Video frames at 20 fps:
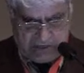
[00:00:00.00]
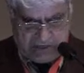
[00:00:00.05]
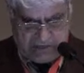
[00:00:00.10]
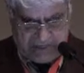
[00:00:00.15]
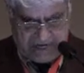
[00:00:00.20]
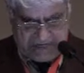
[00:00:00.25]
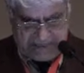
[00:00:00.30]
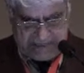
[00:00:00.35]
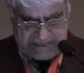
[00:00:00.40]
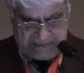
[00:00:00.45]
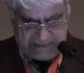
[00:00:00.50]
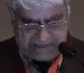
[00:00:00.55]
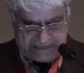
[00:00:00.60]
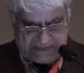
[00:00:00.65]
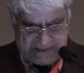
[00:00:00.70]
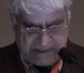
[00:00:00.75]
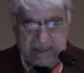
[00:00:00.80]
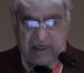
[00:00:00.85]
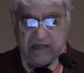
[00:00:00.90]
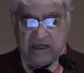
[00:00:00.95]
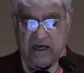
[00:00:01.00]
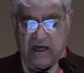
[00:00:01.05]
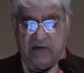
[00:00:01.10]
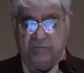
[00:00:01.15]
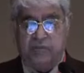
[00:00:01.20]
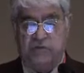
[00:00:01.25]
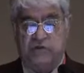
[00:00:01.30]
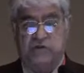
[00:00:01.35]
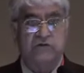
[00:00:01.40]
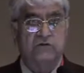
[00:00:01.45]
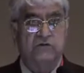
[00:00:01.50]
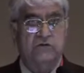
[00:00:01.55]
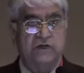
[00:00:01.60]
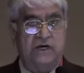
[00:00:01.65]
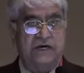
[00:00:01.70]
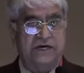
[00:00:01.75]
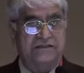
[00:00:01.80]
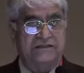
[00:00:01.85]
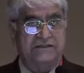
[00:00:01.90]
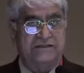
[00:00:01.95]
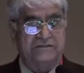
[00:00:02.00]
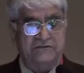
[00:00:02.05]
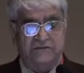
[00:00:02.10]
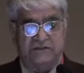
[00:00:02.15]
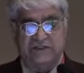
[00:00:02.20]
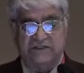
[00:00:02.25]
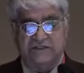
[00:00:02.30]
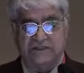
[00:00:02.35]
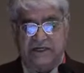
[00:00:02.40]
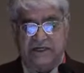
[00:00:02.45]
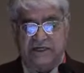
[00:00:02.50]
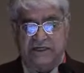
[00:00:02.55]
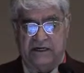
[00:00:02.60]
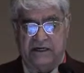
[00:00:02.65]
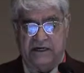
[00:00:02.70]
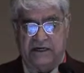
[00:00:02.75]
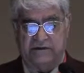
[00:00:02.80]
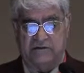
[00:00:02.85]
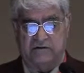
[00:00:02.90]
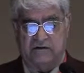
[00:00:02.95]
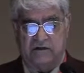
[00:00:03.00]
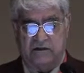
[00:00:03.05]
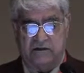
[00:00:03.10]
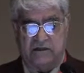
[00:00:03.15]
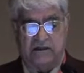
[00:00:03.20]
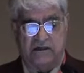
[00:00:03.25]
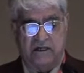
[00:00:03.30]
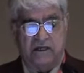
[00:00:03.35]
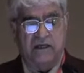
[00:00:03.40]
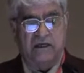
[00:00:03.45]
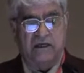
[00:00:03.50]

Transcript: that is up to us to decide later on.